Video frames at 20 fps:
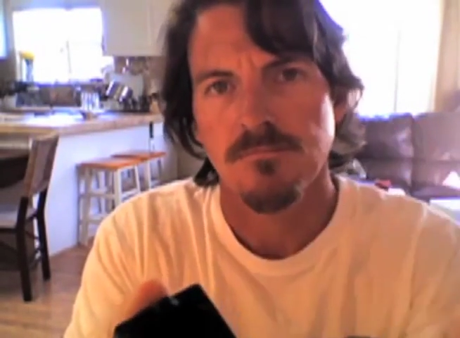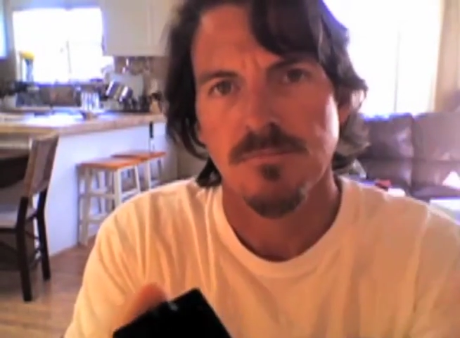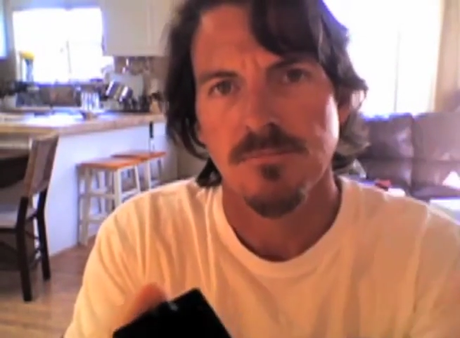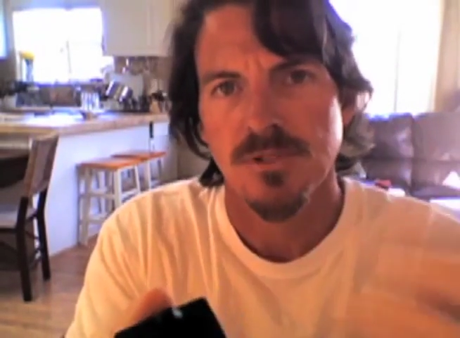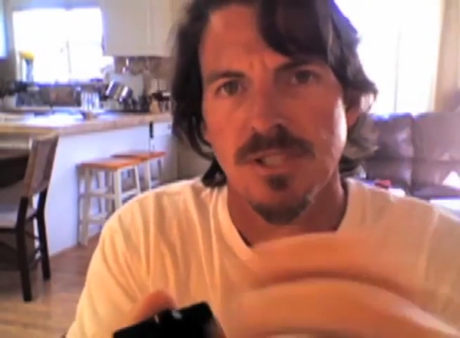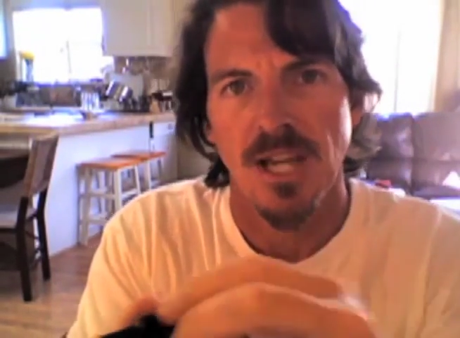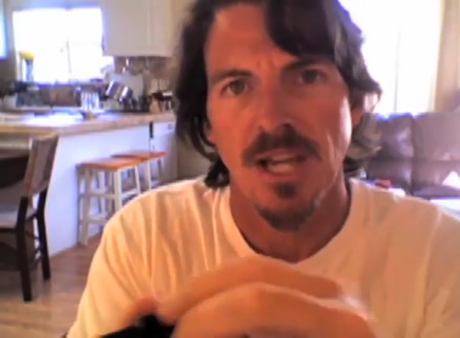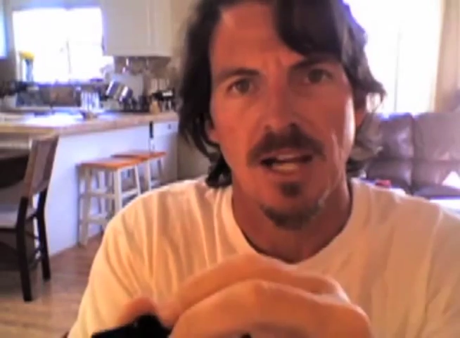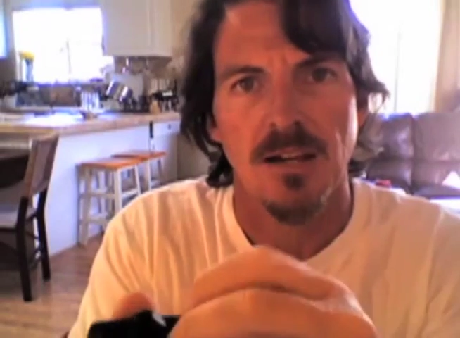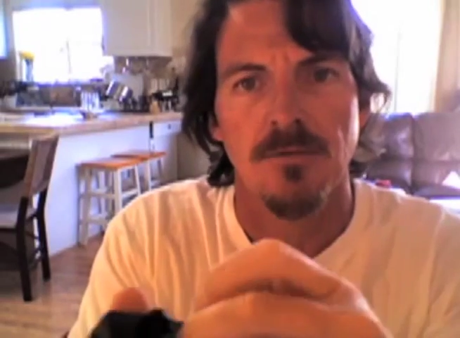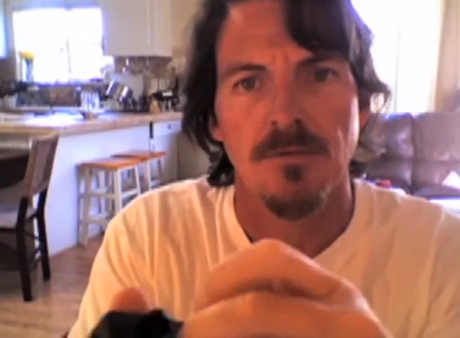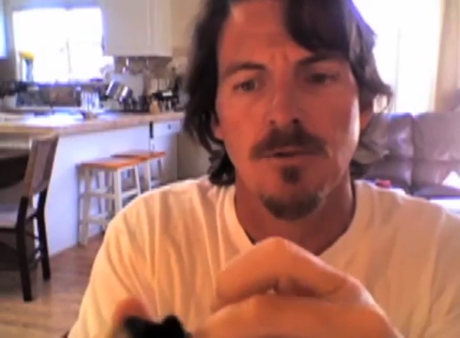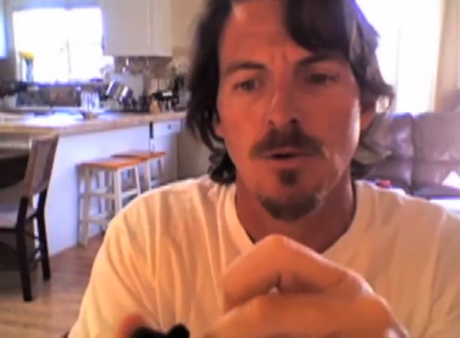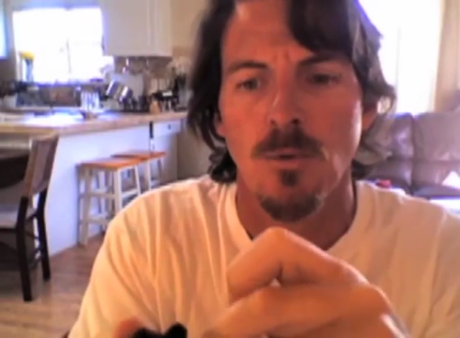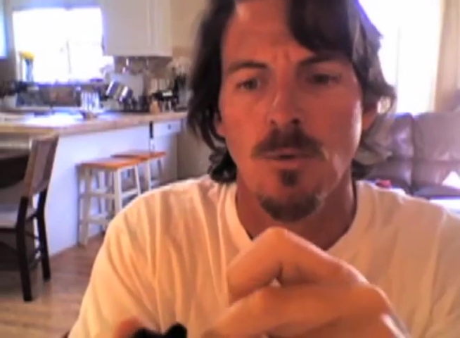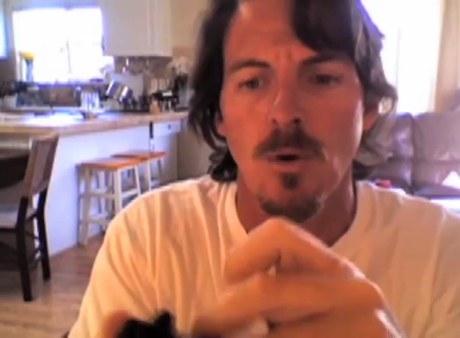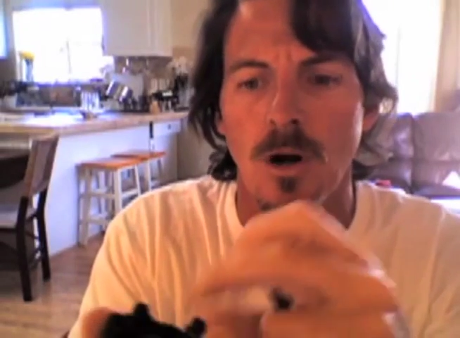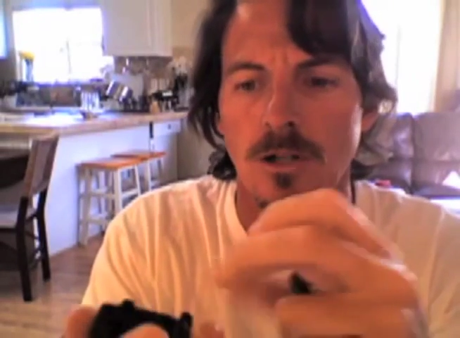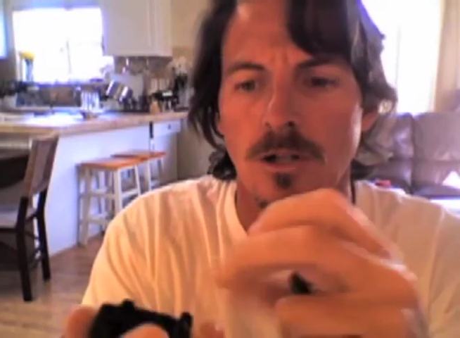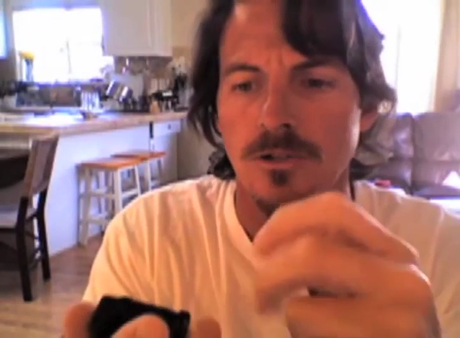stack a few
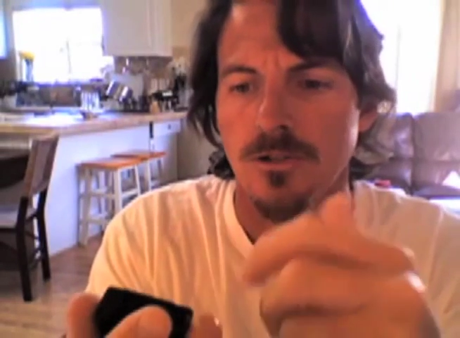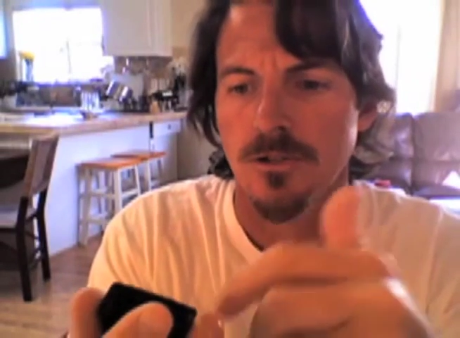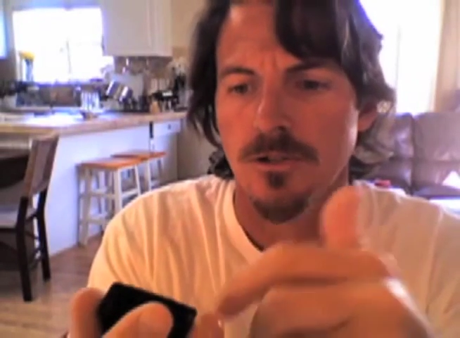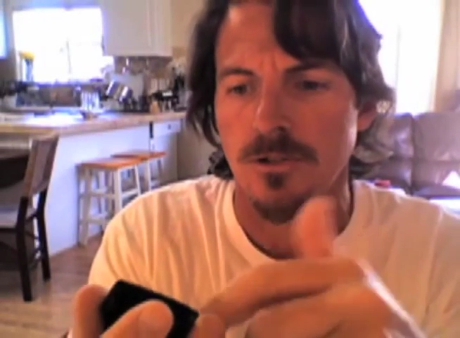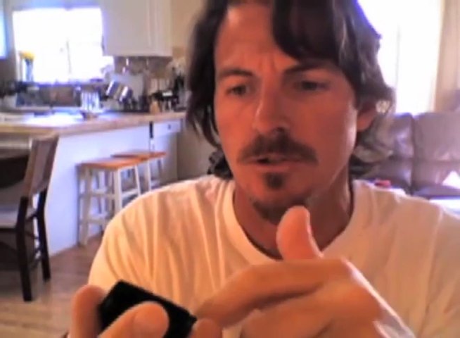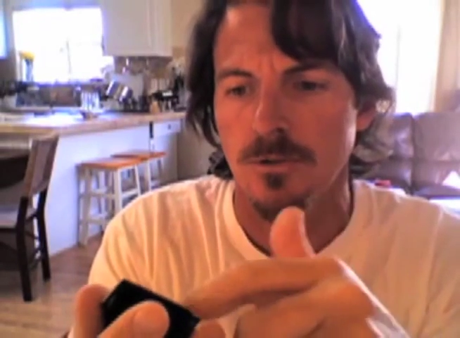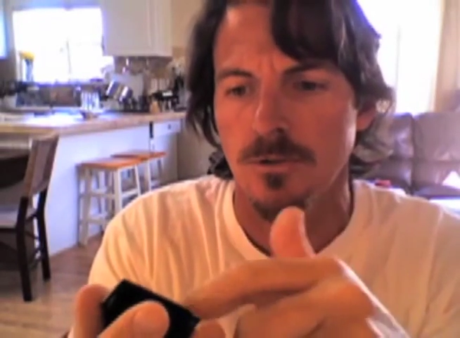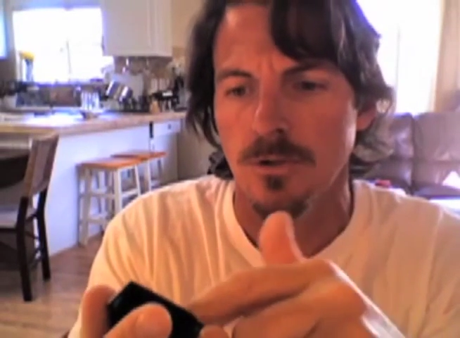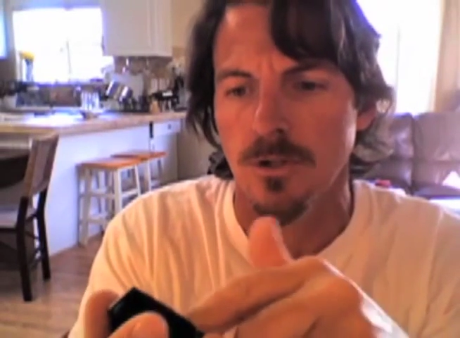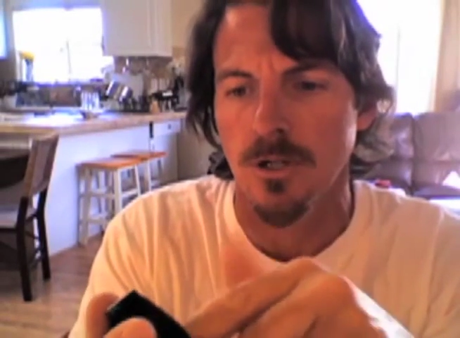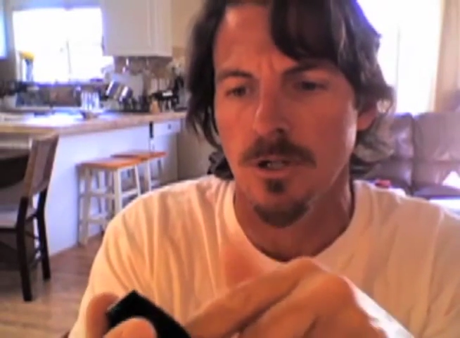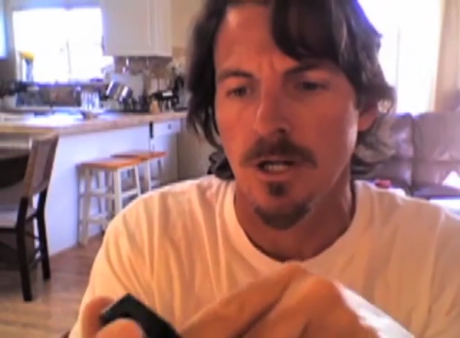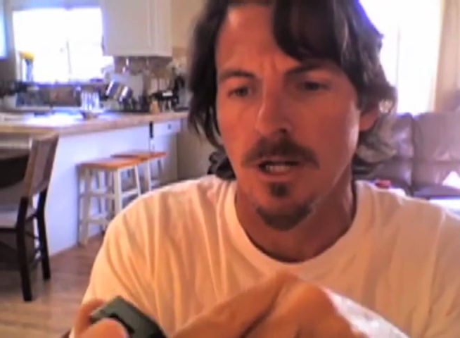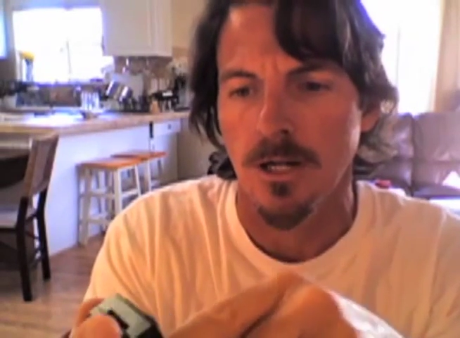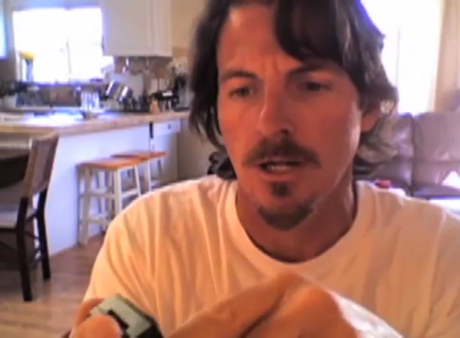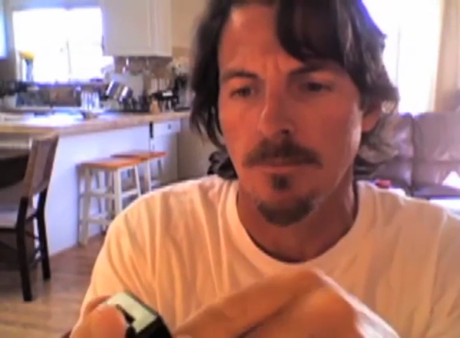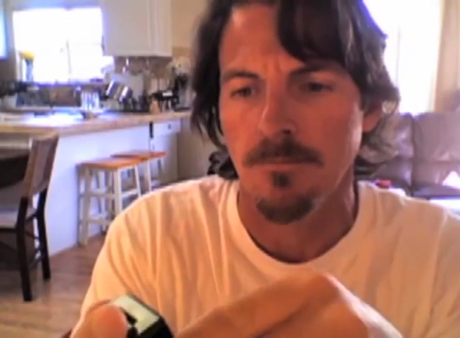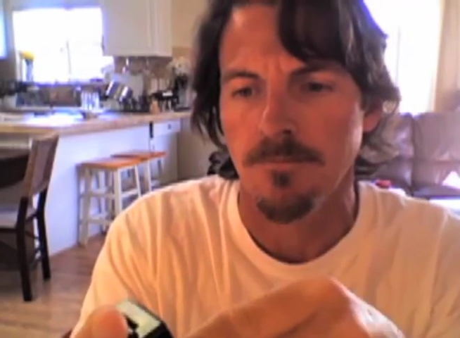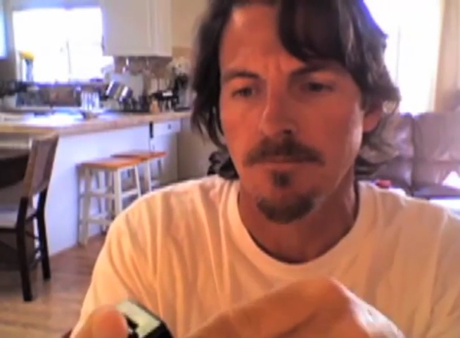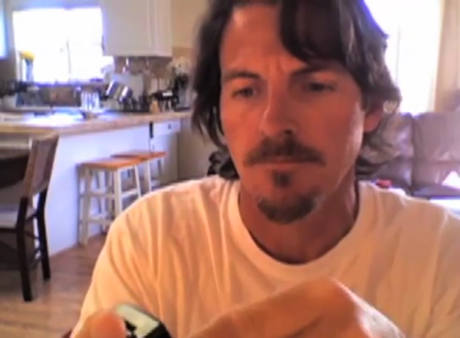washers or
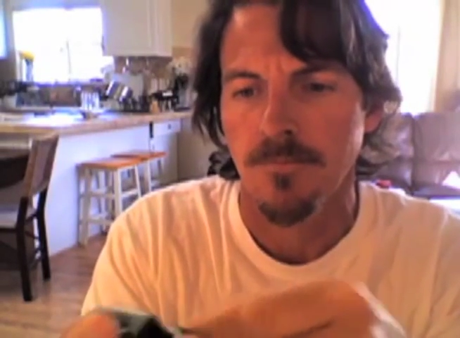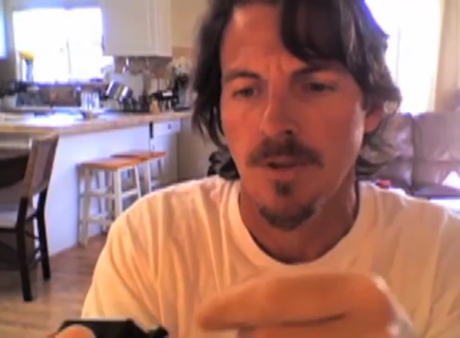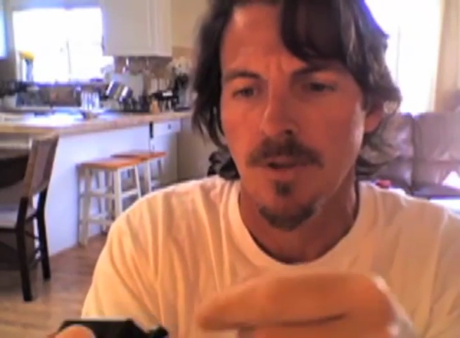um,